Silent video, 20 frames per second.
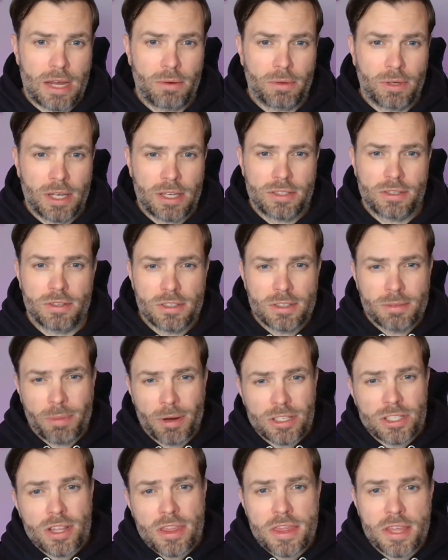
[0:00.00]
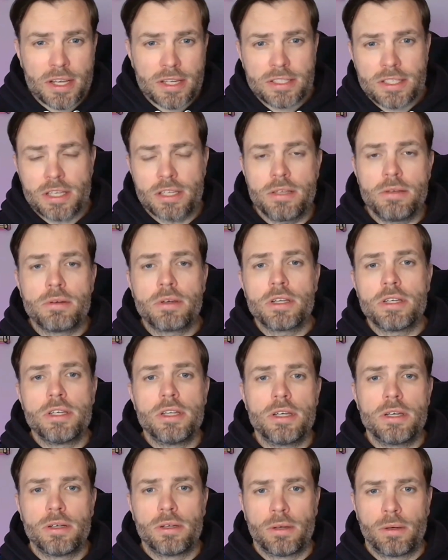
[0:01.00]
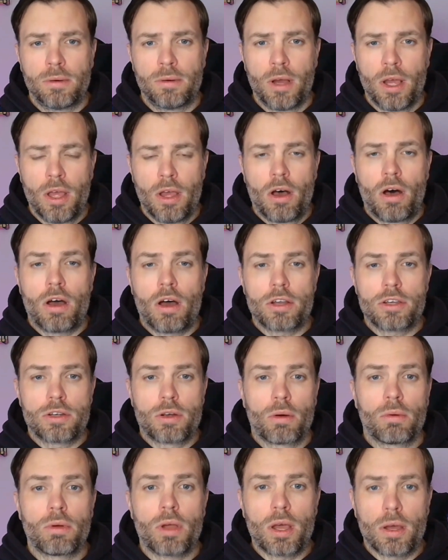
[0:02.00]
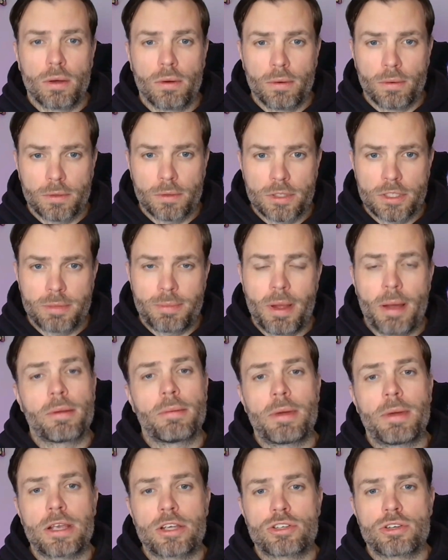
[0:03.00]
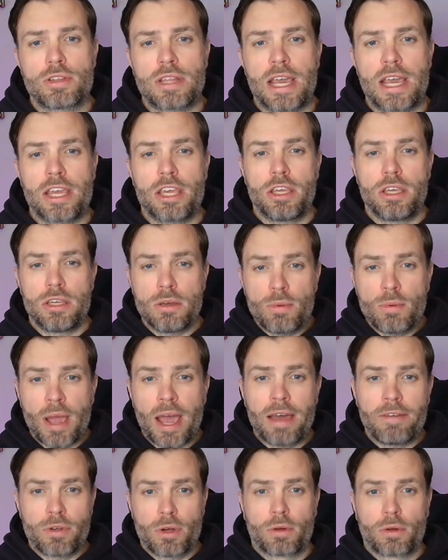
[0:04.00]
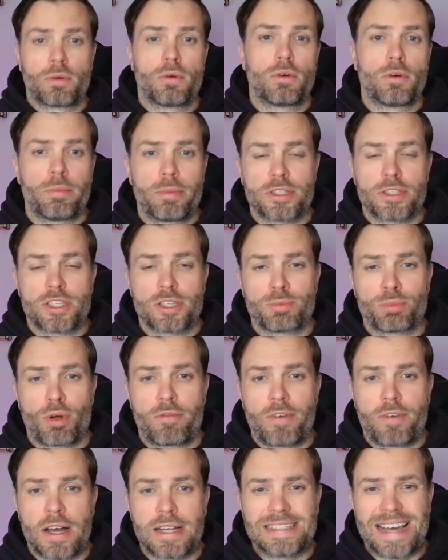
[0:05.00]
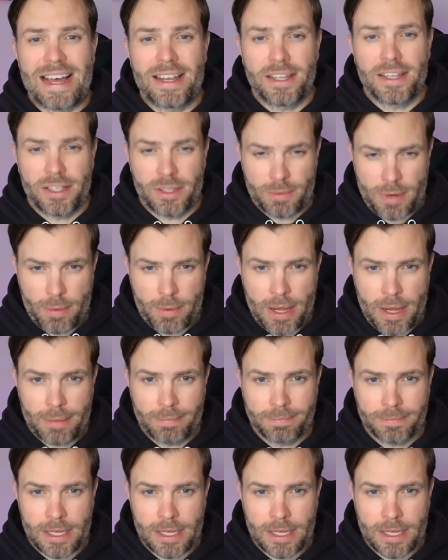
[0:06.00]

Okay, so there's a bunch of things that you can do on your own to be able to make sure that you have your Google business profile dialed in the right way.